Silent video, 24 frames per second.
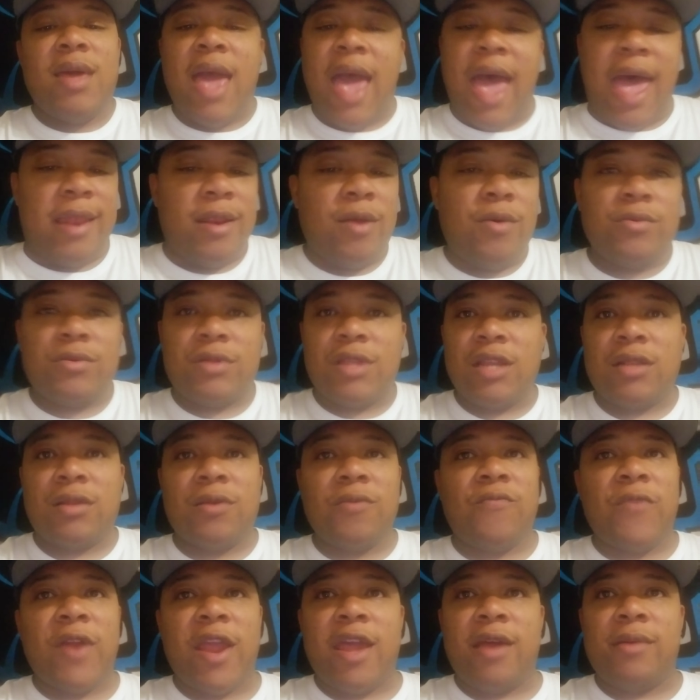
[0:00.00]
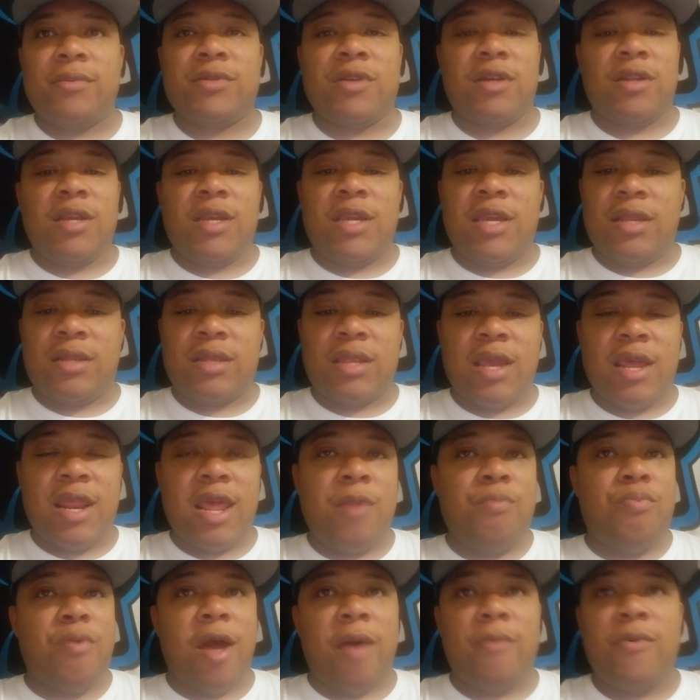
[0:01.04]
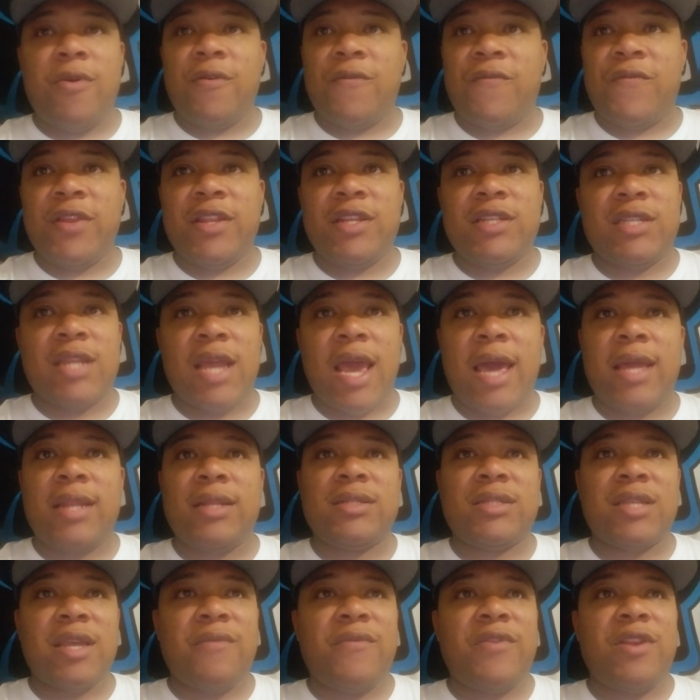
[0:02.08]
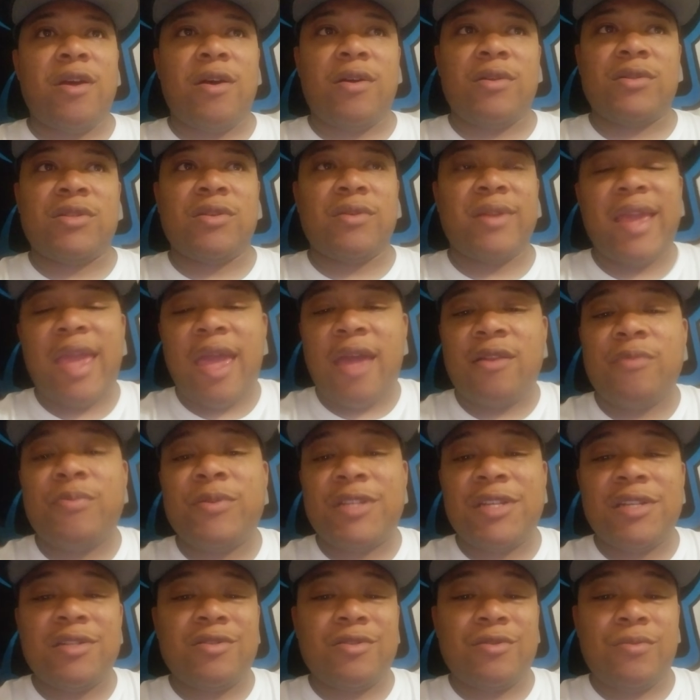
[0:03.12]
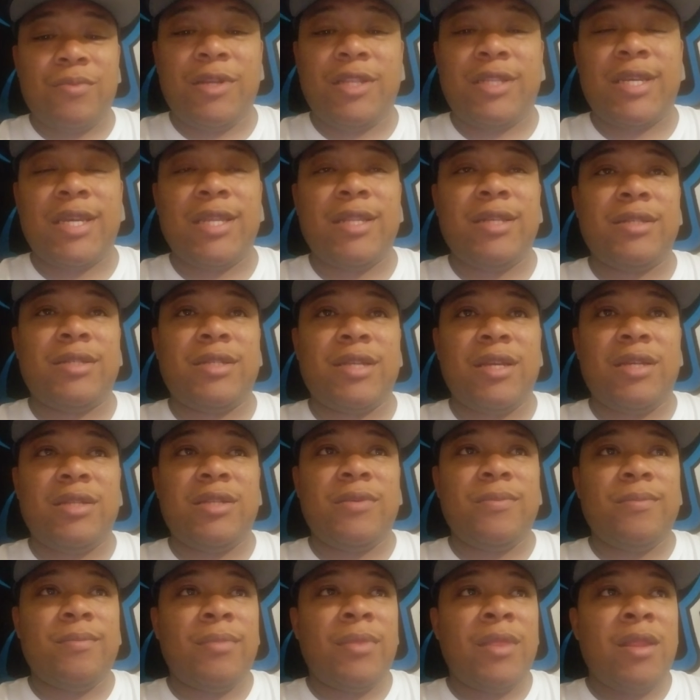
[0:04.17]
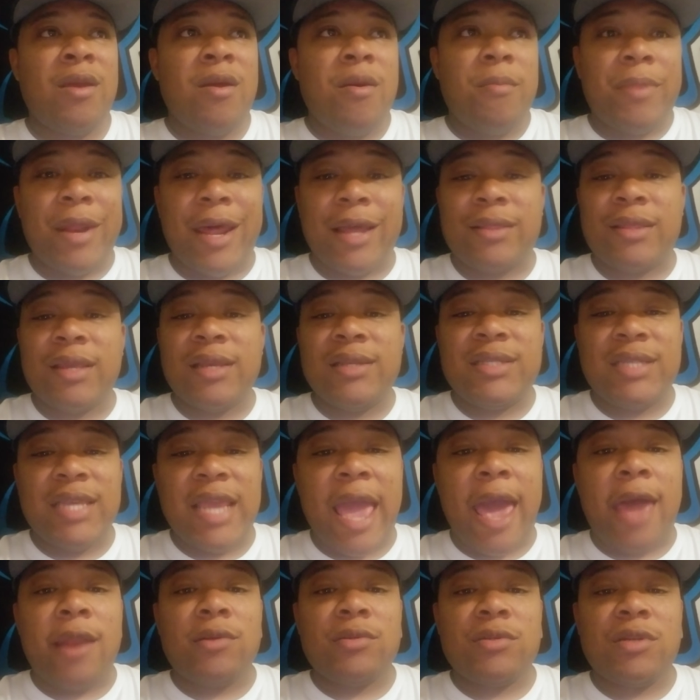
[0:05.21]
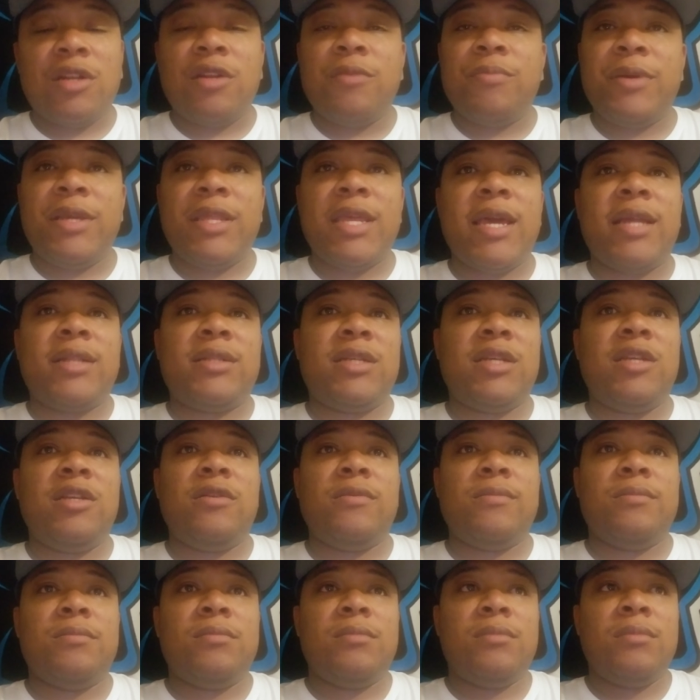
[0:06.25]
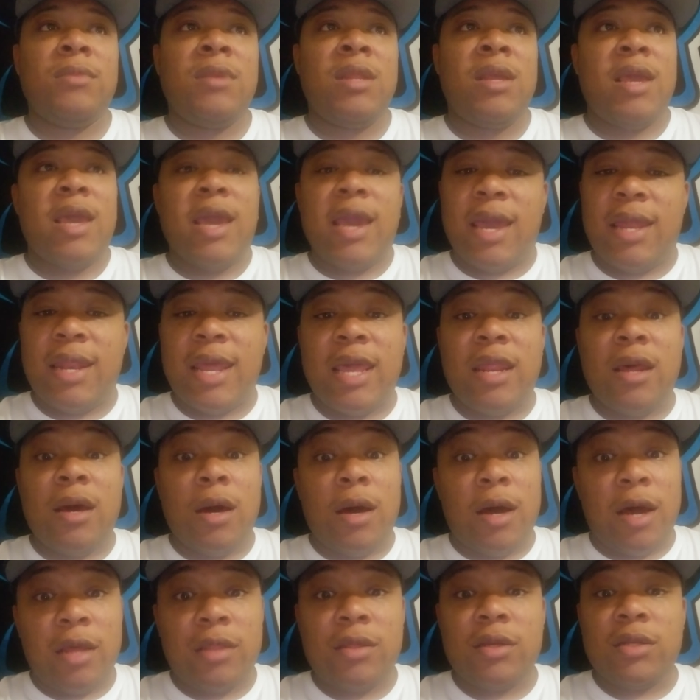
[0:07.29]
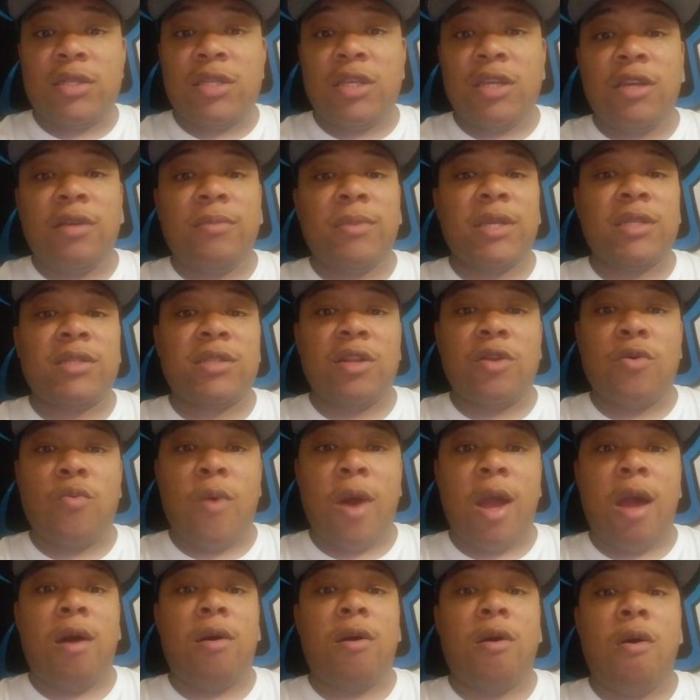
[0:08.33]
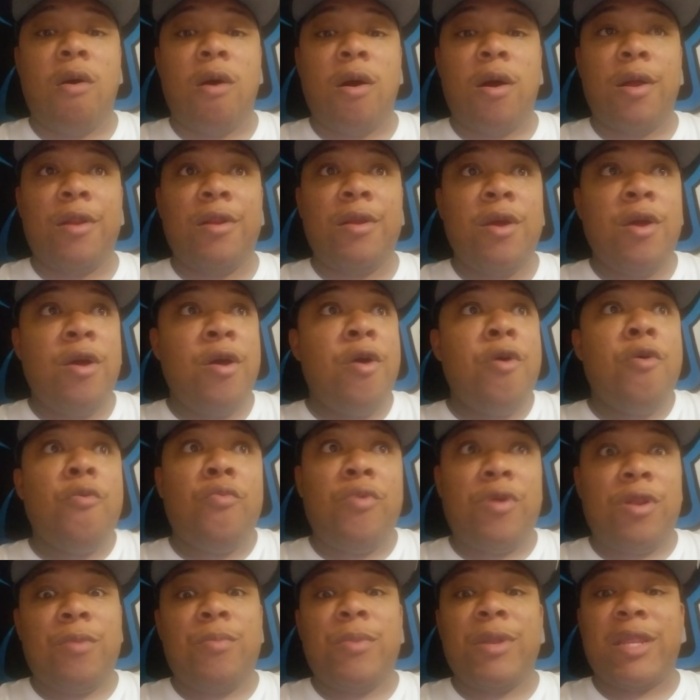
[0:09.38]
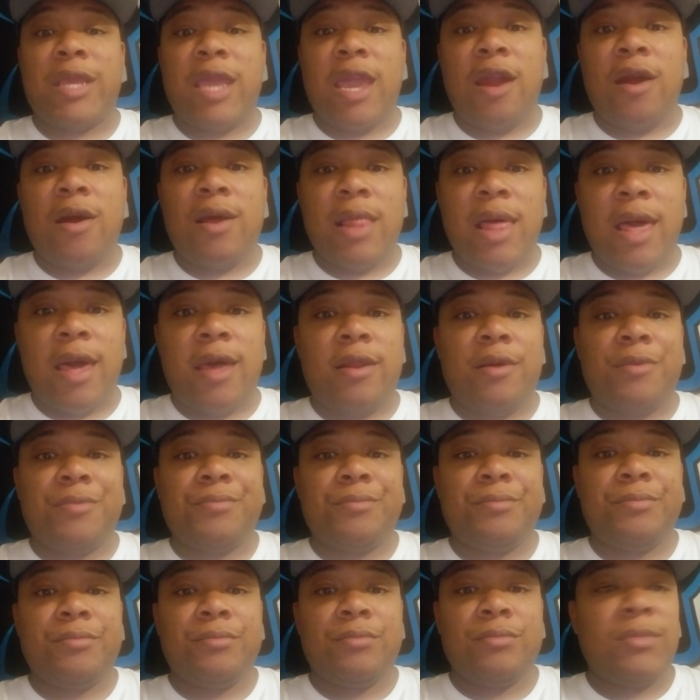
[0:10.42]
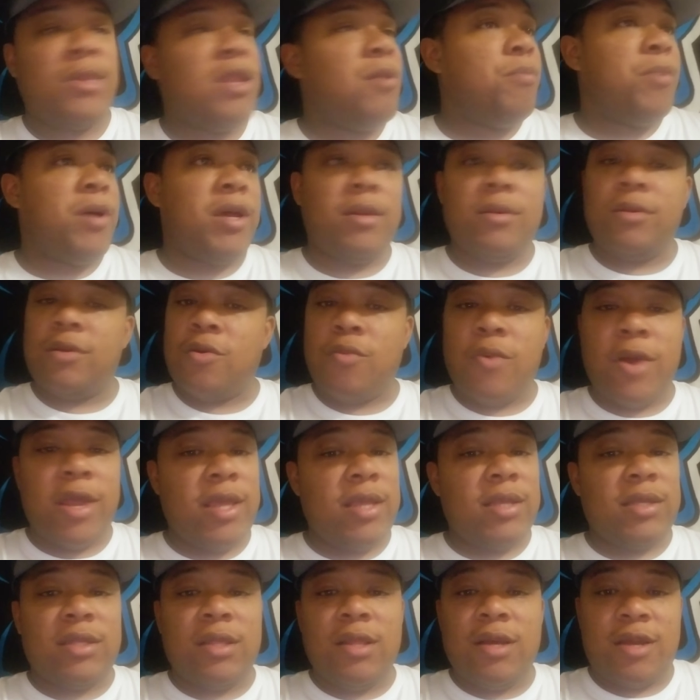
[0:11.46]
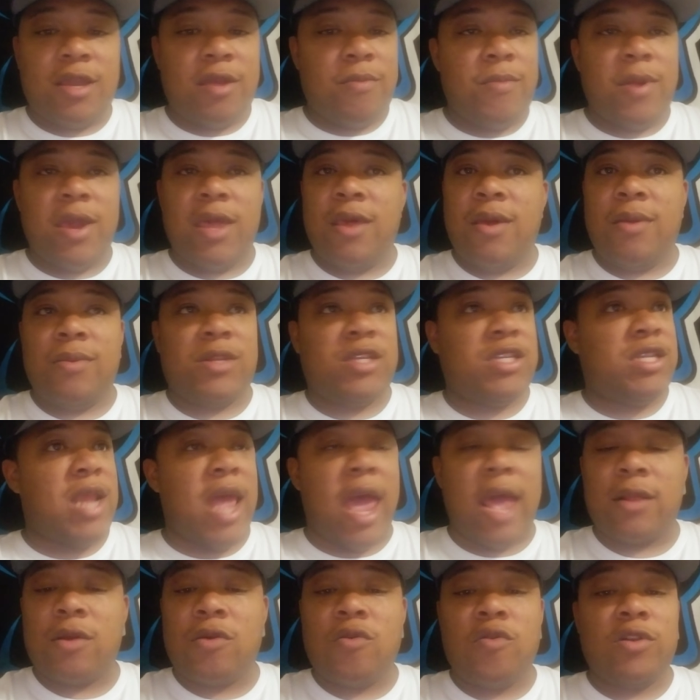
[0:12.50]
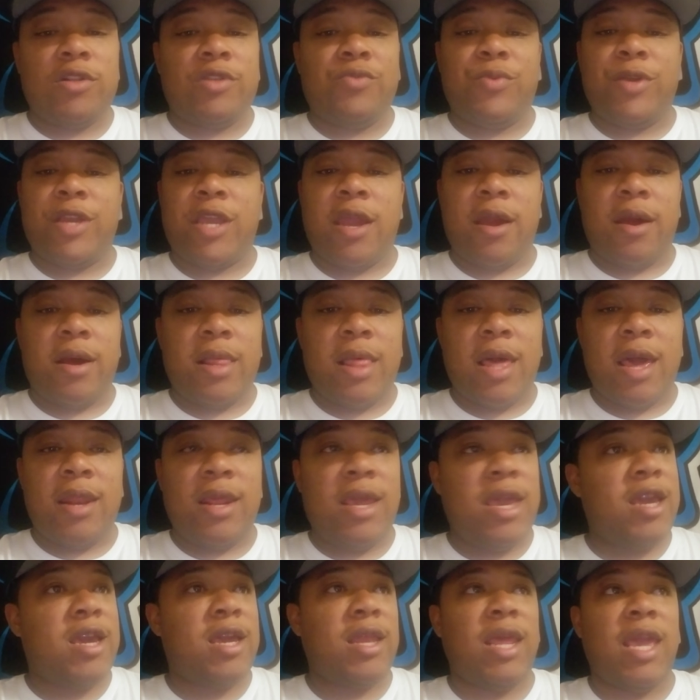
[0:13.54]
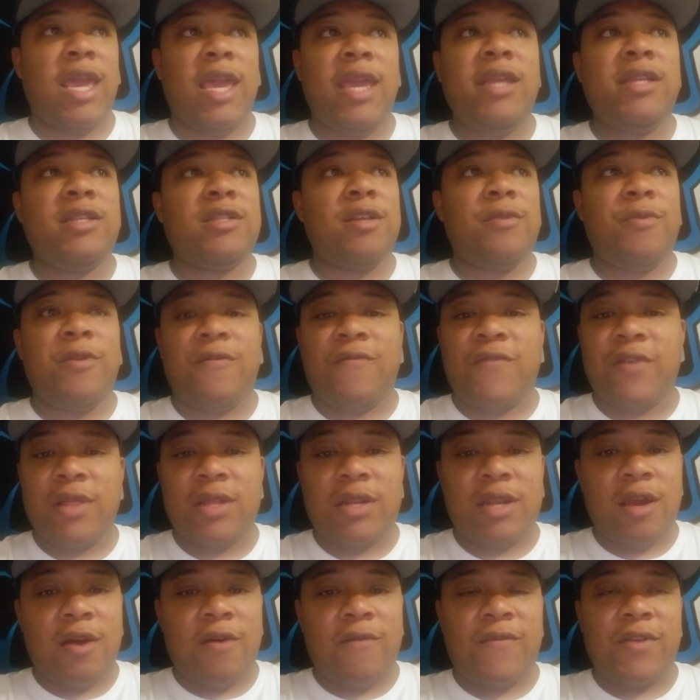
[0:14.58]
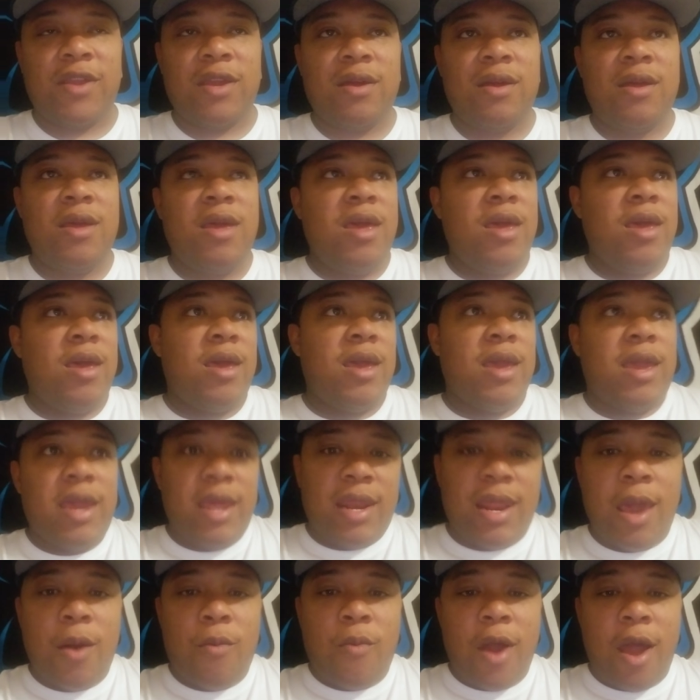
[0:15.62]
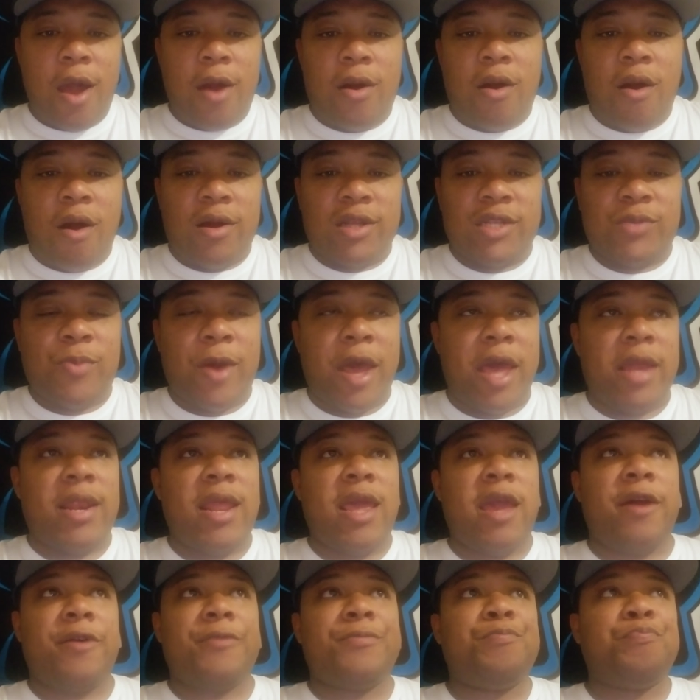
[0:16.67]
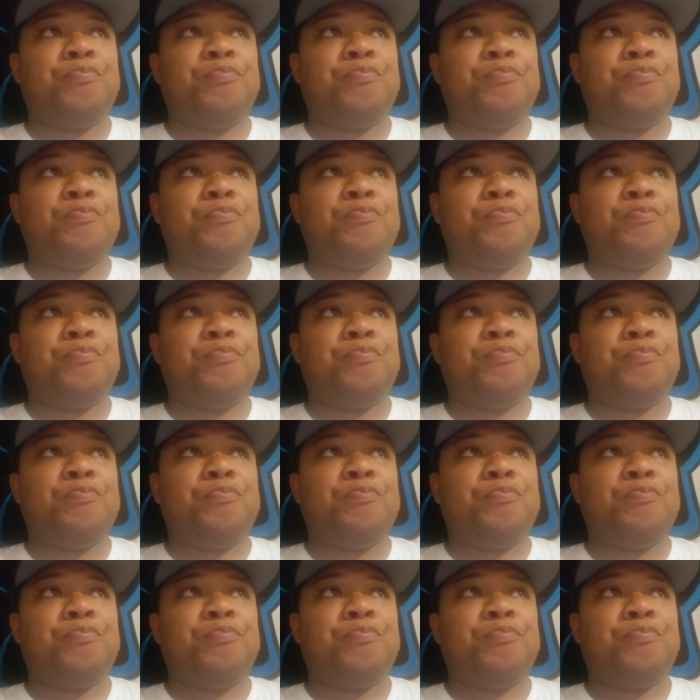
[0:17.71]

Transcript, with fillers: I don't think the Rams going to get there. They probably will finish nine and seven also. They have the potential ten and six, but I think Seattle's going to be that team, and that other team that's in the wild card would have been Carolina. But the way it's looking, man, it's not going to be Carolina. It could easily be Philadelphia in that wild card spot now.